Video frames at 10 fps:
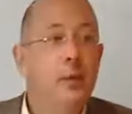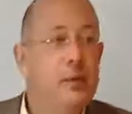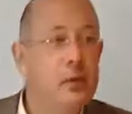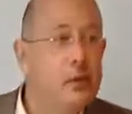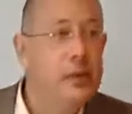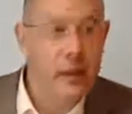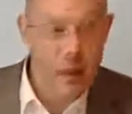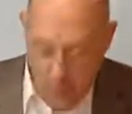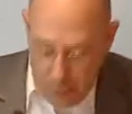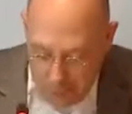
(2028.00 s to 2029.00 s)
But
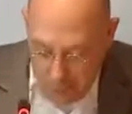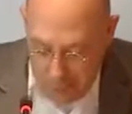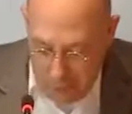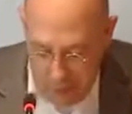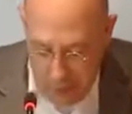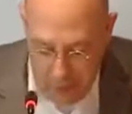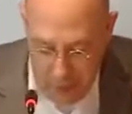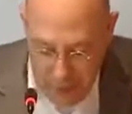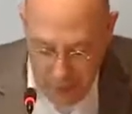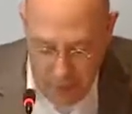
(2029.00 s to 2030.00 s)
Socrates broke with that
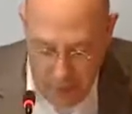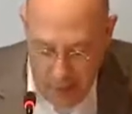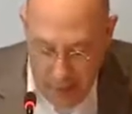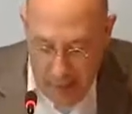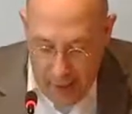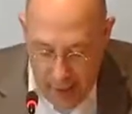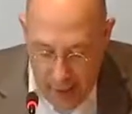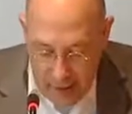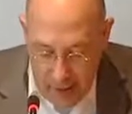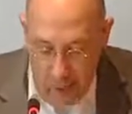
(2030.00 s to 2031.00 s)
tradition,
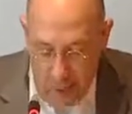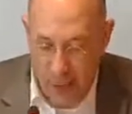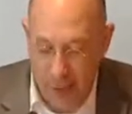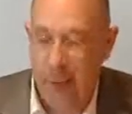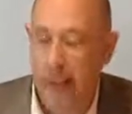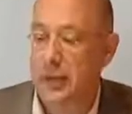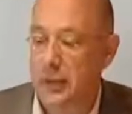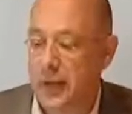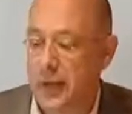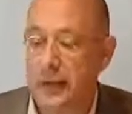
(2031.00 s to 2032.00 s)
as he was only
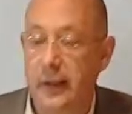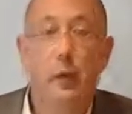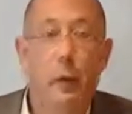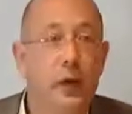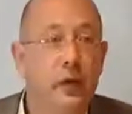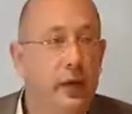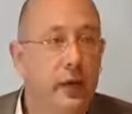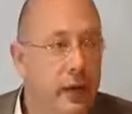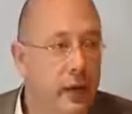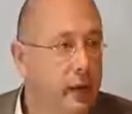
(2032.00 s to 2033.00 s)
interested in one
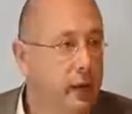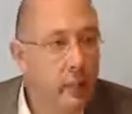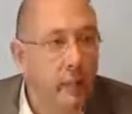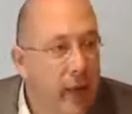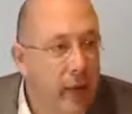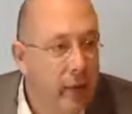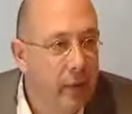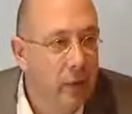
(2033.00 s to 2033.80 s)
thing, man.